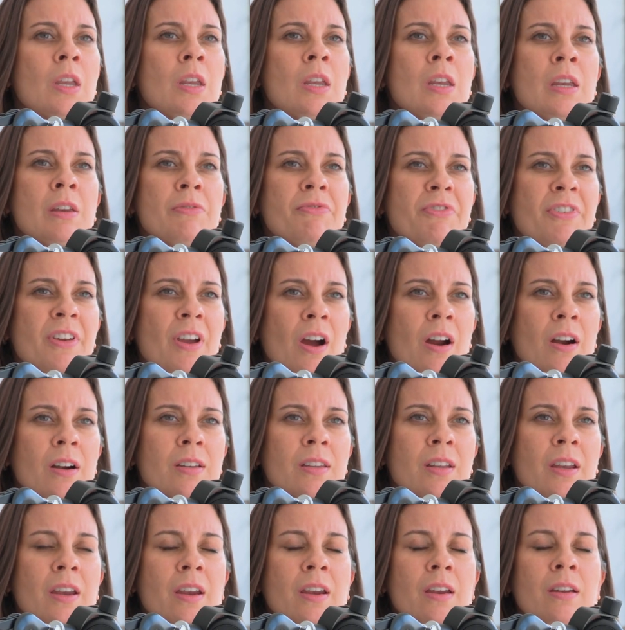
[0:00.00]
If
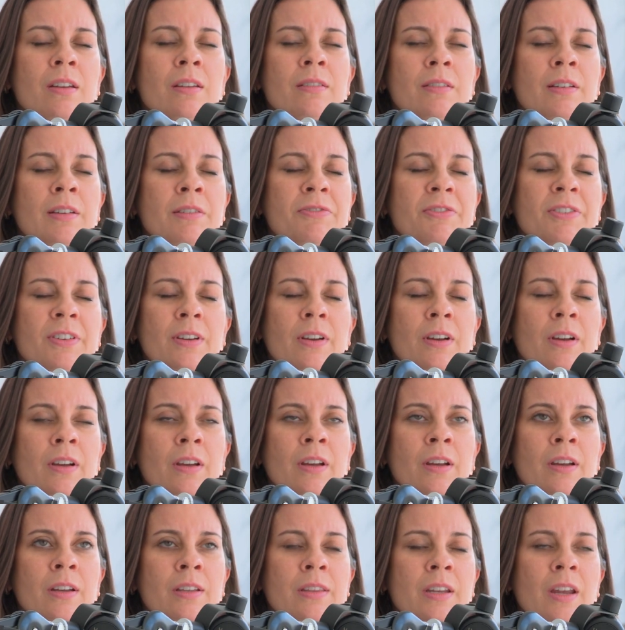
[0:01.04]

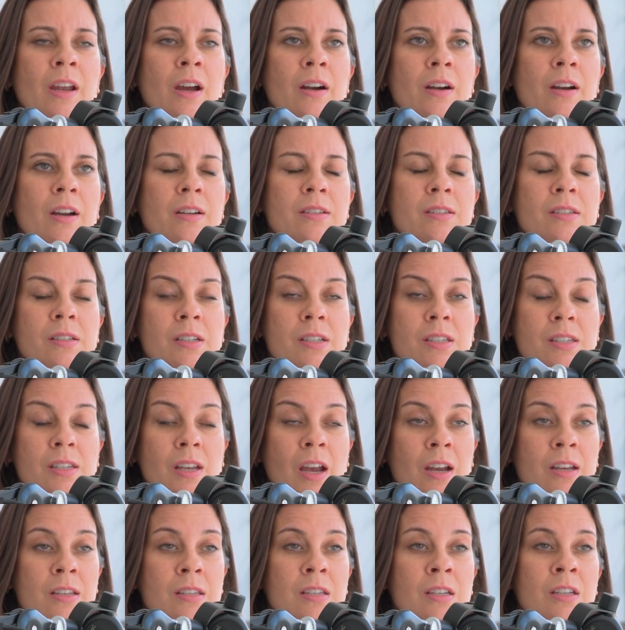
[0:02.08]
they are
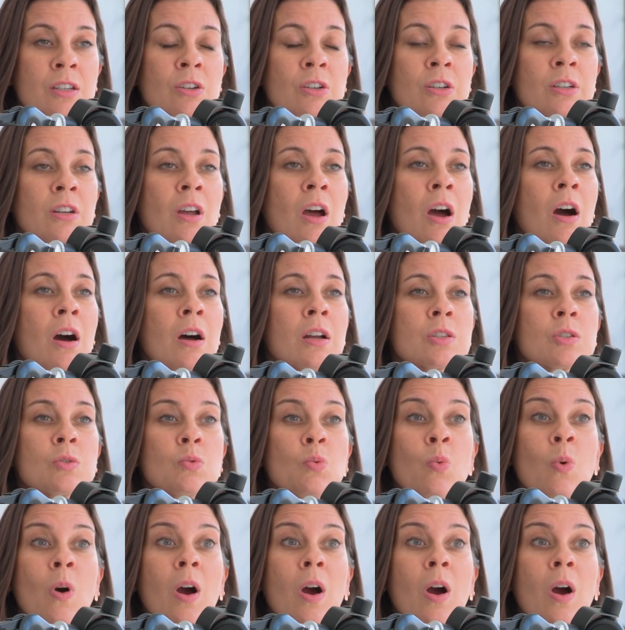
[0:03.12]
exercising or not,